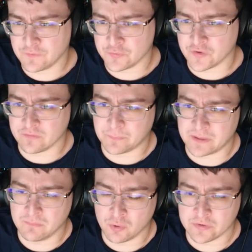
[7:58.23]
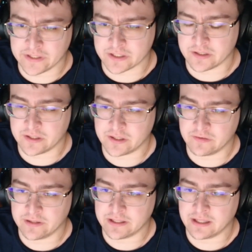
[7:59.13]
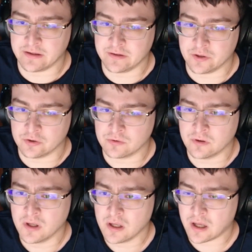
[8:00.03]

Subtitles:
feels a bit more like you know,